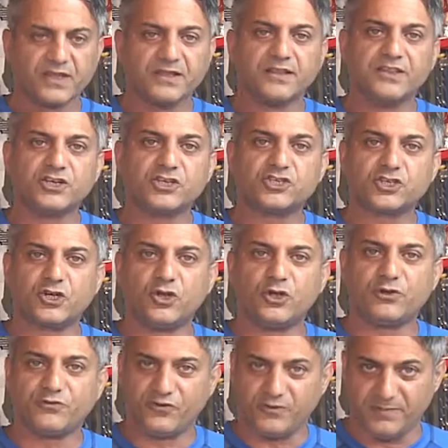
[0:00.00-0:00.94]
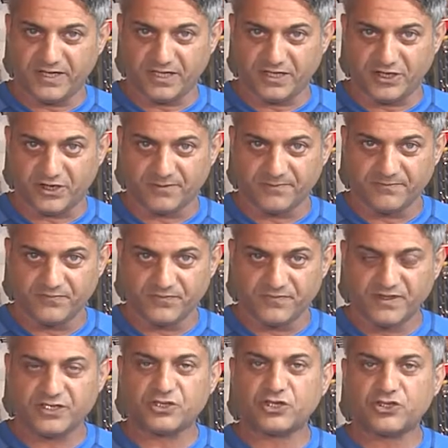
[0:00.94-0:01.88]
this should look familiar.
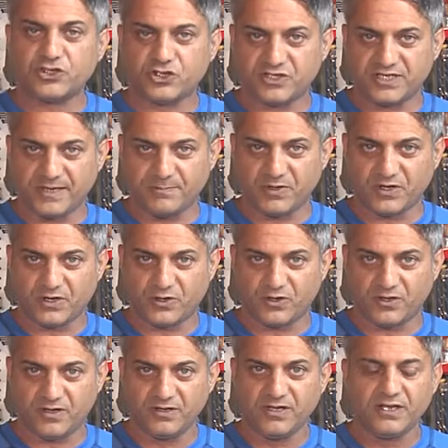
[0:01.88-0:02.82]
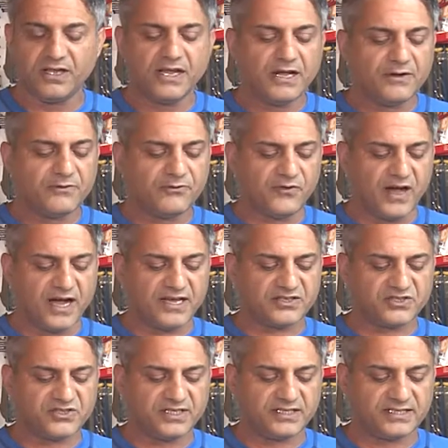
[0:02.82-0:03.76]
This is your typical
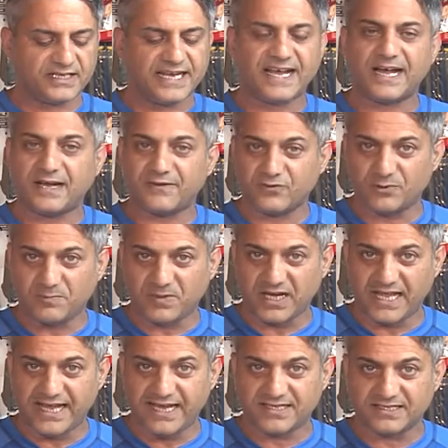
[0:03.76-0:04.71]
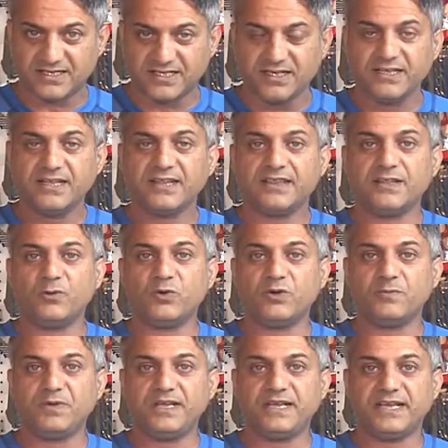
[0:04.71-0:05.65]
faucet cover plate that
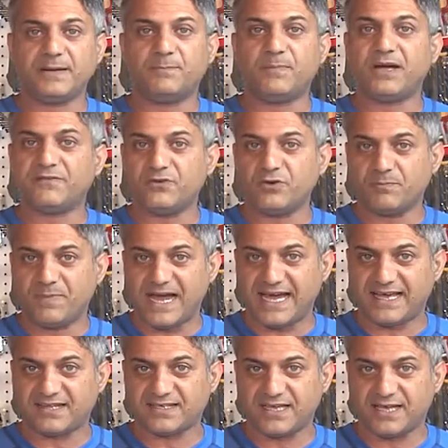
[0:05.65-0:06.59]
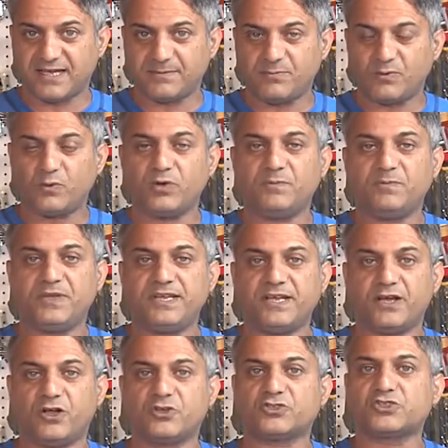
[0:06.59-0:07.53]
would be above your bathtub, would
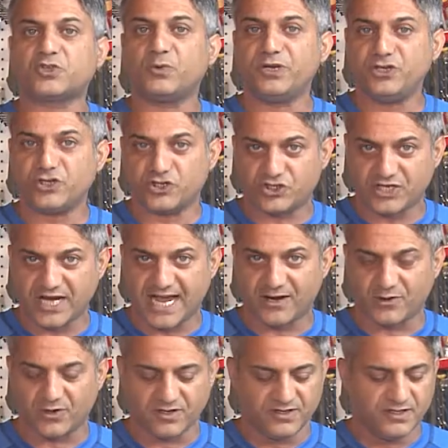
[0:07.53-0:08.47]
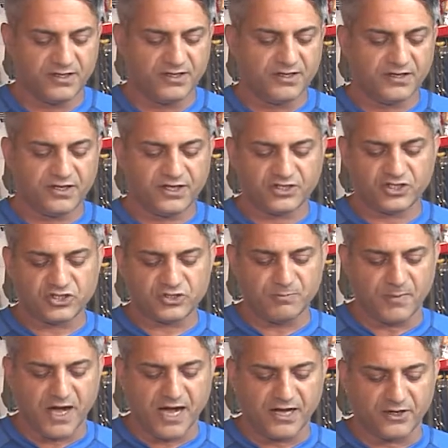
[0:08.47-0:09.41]
be also in your shower. This is
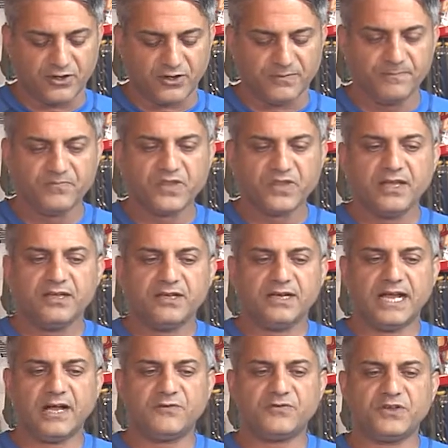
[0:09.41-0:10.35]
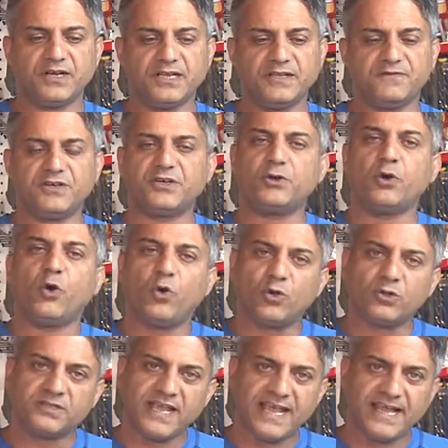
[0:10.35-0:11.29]
modern. Now, if you live in an
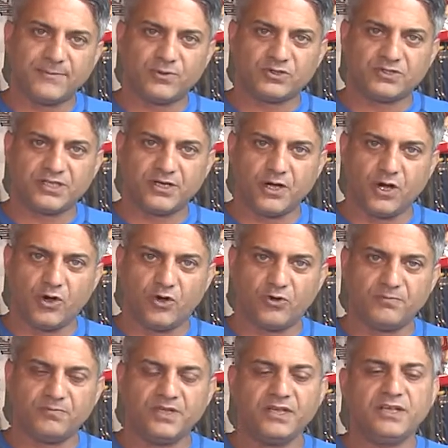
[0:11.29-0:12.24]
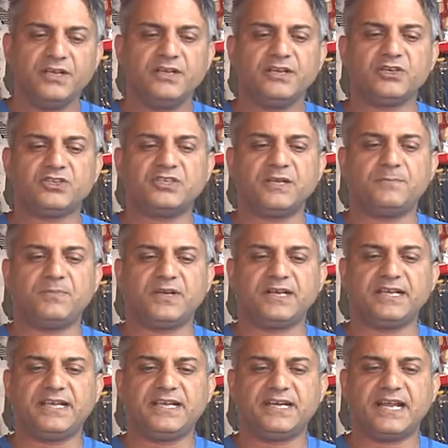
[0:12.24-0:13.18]
old Hamilton home, you're
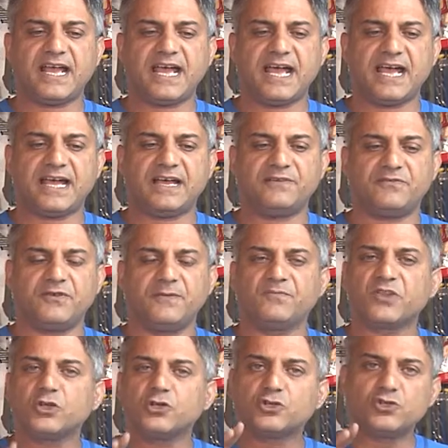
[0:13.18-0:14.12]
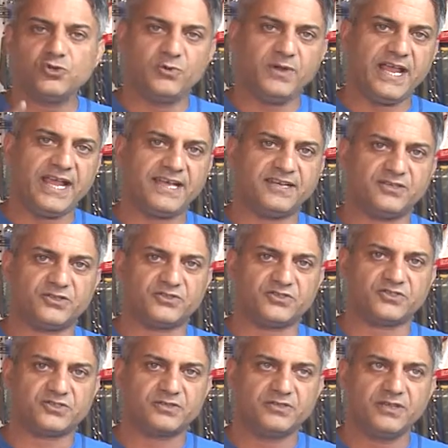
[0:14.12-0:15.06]
typically going to have two
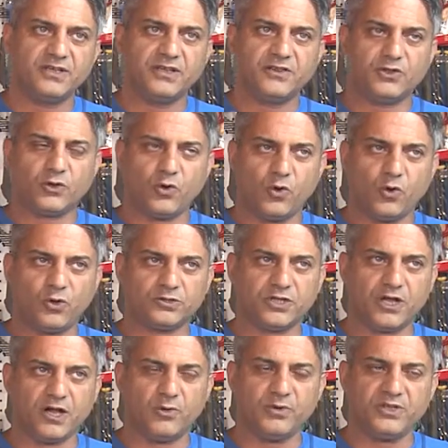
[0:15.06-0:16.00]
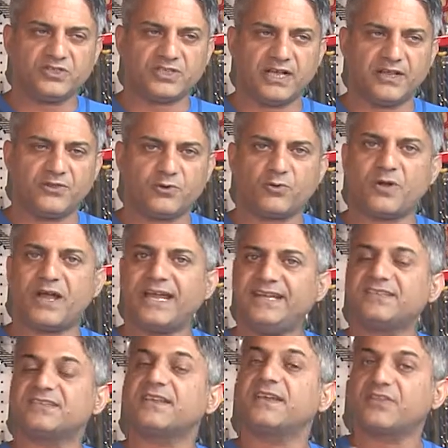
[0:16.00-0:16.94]
handles. The cold always on the
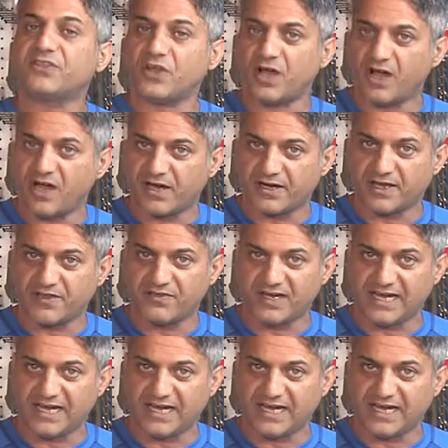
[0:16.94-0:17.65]
right, the hot on the